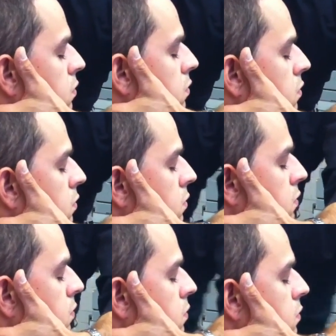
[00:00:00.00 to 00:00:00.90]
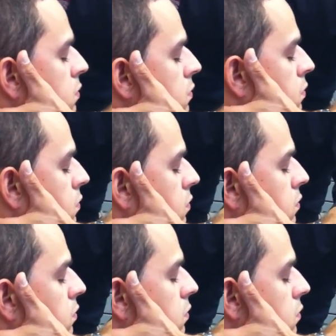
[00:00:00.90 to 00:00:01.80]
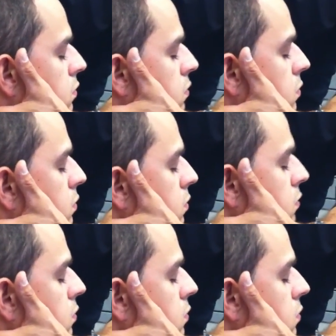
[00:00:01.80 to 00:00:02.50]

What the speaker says: My indifferent hand is going to be in this